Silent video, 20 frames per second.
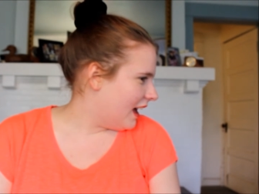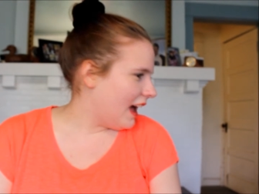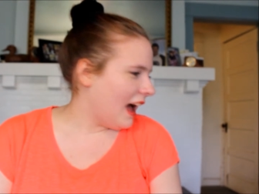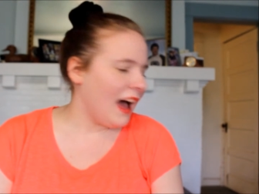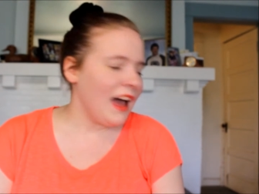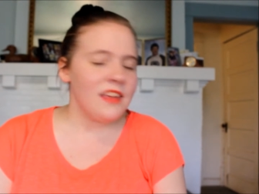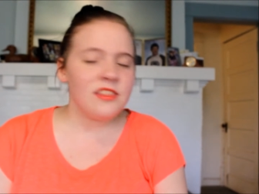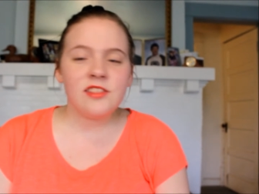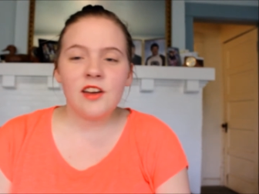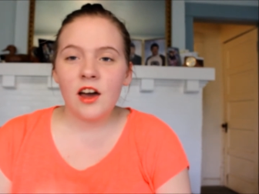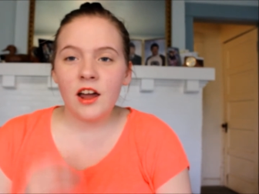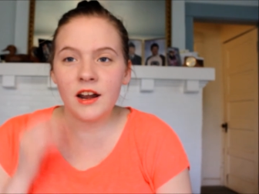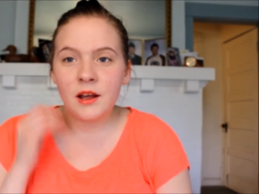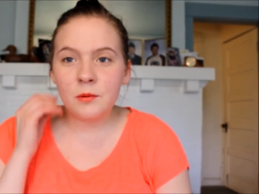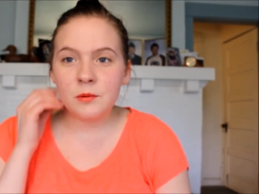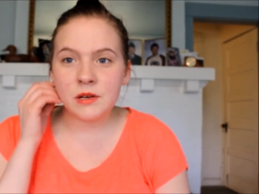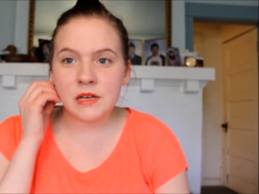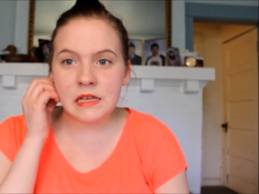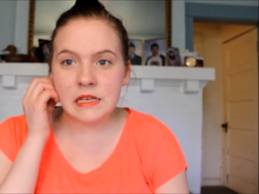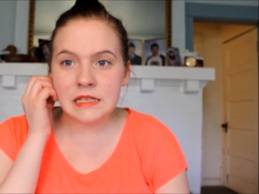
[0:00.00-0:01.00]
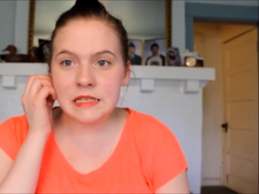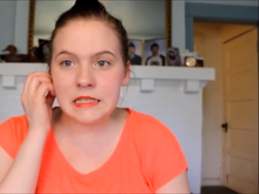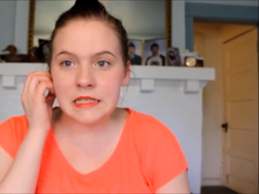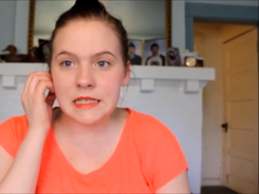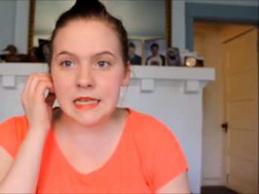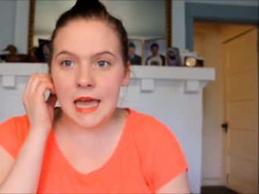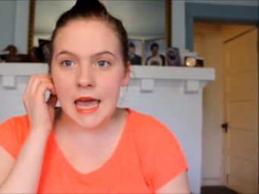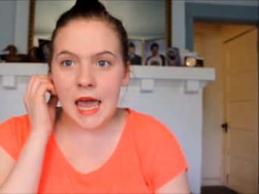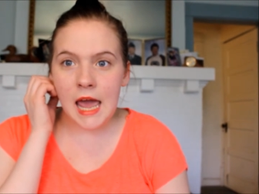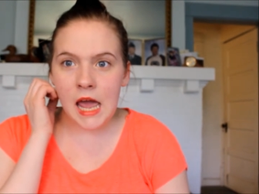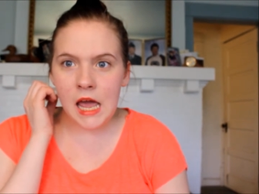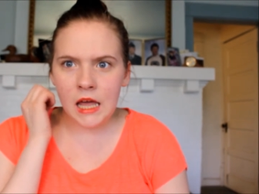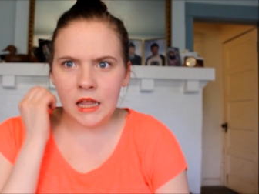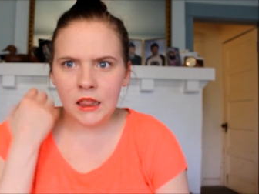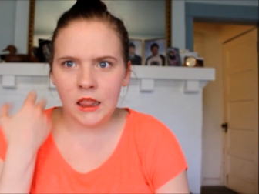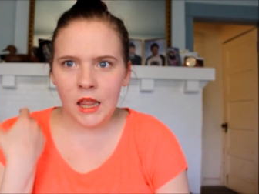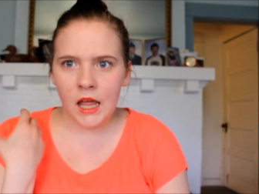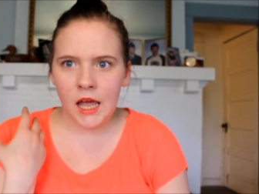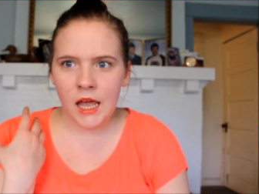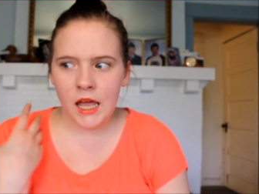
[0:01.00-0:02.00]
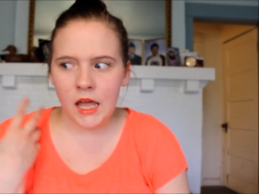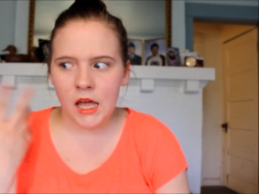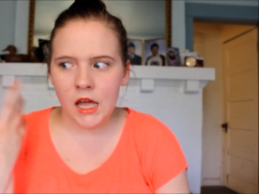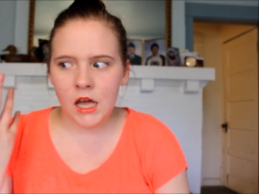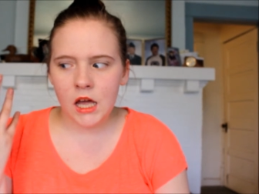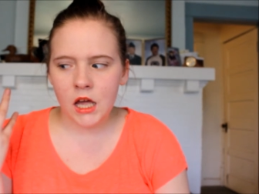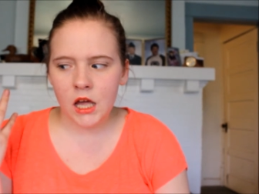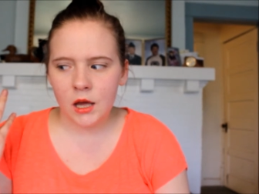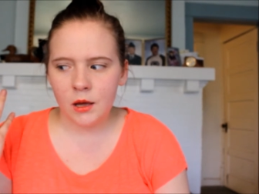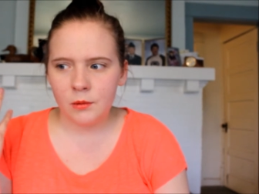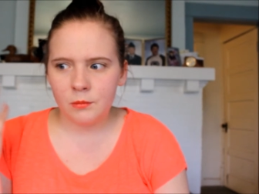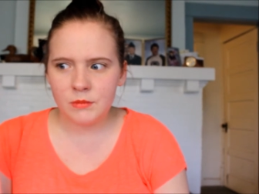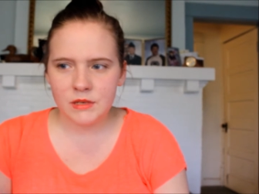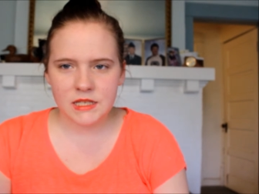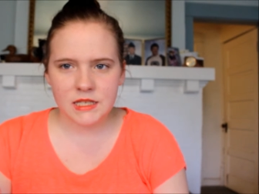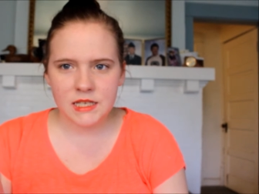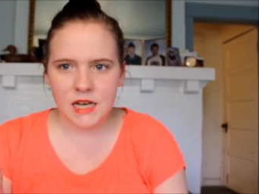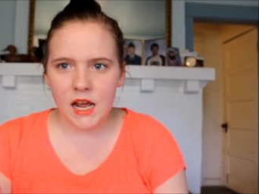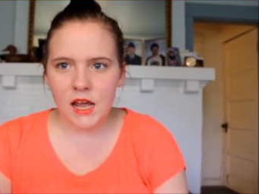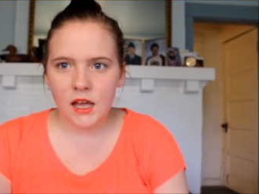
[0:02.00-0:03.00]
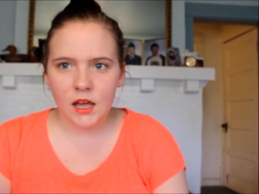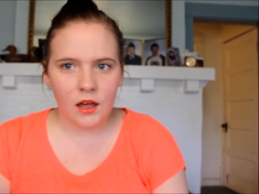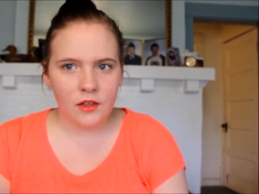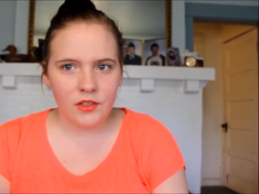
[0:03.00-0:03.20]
I thought it was a like mistake.